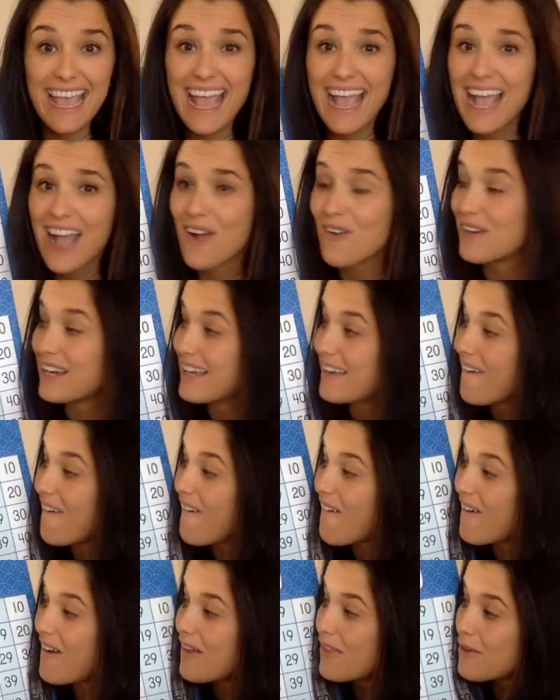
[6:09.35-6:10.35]
counting
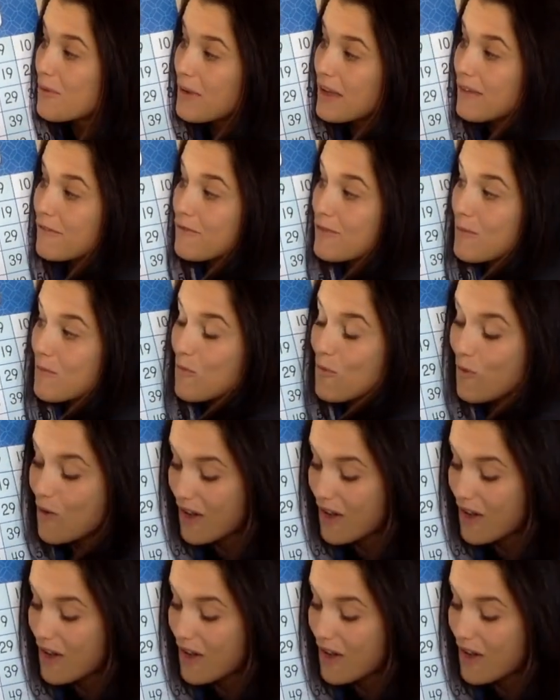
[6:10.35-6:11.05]
all the way from